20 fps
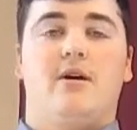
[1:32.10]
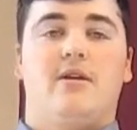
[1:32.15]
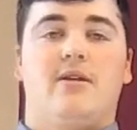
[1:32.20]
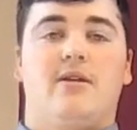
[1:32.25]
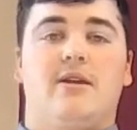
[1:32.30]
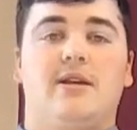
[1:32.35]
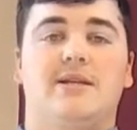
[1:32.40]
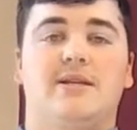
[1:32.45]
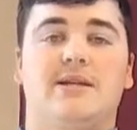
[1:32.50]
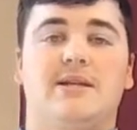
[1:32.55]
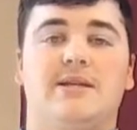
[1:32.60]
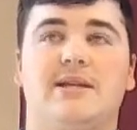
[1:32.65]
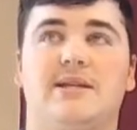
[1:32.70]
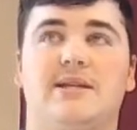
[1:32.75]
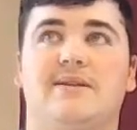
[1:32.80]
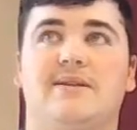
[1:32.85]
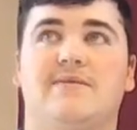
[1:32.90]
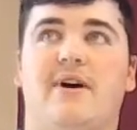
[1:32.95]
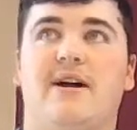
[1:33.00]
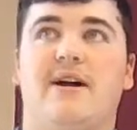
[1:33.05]
This
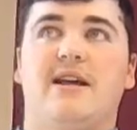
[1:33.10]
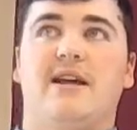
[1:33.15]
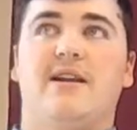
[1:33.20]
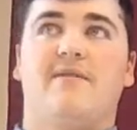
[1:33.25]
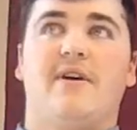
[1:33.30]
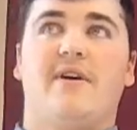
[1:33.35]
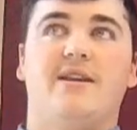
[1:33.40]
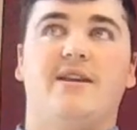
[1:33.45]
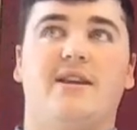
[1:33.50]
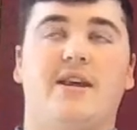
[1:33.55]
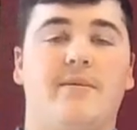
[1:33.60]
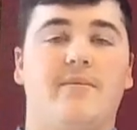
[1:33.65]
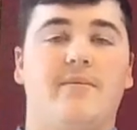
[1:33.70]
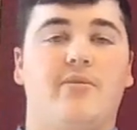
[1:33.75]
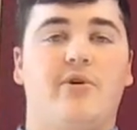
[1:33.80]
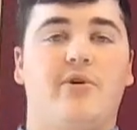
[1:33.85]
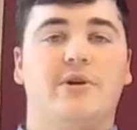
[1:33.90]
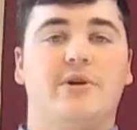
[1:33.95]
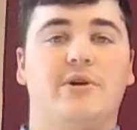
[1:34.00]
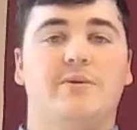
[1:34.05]
consists of identifying the
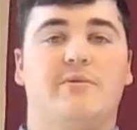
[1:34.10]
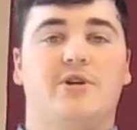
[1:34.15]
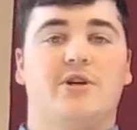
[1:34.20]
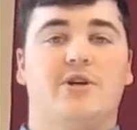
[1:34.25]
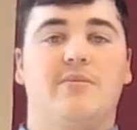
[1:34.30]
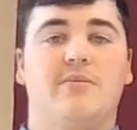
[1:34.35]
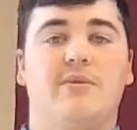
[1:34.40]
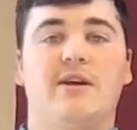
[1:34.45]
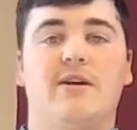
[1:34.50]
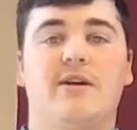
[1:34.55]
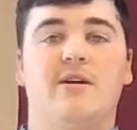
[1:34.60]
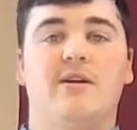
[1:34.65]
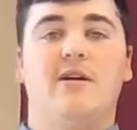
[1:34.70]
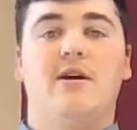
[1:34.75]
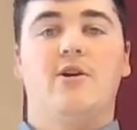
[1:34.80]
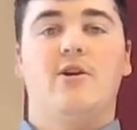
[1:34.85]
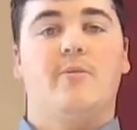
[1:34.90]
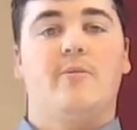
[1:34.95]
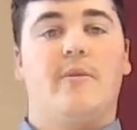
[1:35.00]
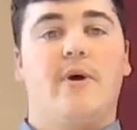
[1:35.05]
inputs, which can be
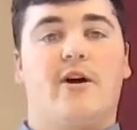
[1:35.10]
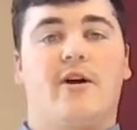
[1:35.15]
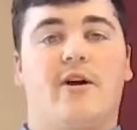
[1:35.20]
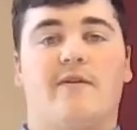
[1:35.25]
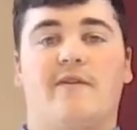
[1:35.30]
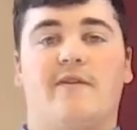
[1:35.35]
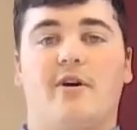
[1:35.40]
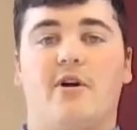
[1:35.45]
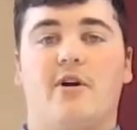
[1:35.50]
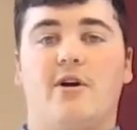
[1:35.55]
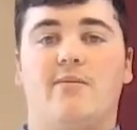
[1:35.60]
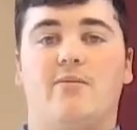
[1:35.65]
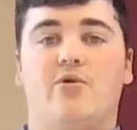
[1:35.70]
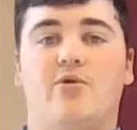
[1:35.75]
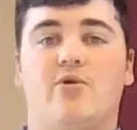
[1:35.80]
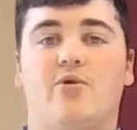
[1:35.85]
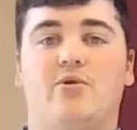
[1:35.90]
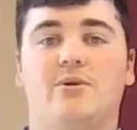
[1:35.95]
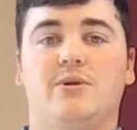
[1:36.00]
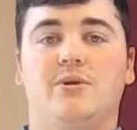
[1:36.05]
numeric
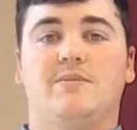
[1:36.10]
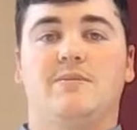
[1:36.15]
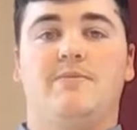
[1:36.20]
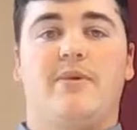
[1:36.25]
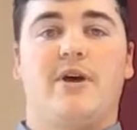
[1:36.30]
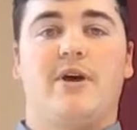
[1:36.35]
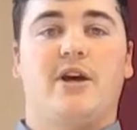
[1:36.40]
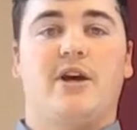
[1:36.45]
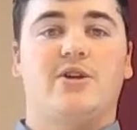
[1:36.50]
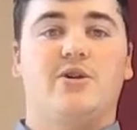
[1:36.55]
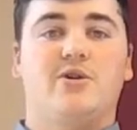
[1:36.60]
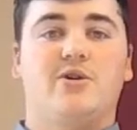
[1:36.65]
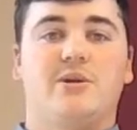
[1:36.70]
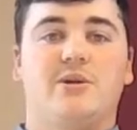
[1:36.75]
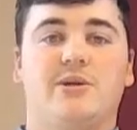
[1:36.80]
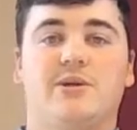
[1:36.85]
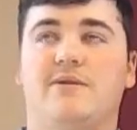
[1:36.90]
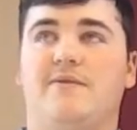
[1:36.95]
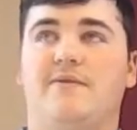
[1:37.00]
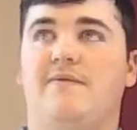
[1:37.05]
variables,
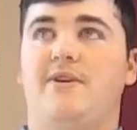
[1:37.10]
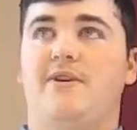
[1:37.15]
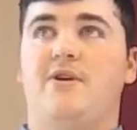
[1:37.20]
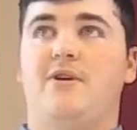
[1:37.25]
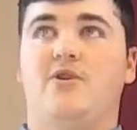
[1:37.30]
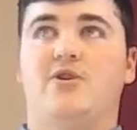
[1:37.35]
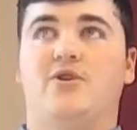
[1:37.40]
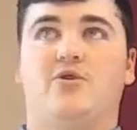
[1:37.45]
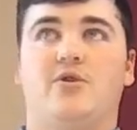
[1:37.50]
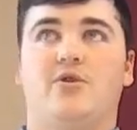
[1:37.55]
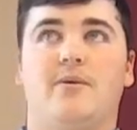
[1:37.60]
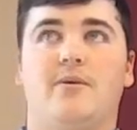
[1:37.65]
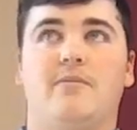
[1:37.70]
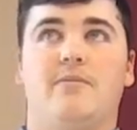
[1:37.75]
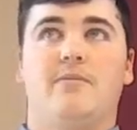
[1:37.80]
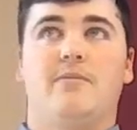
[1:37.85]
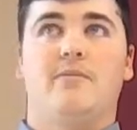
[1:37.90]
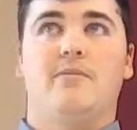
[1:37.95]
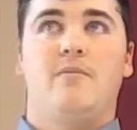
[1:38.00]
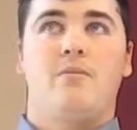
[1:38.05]
pictures, video
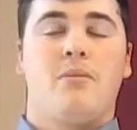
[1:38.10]
stream.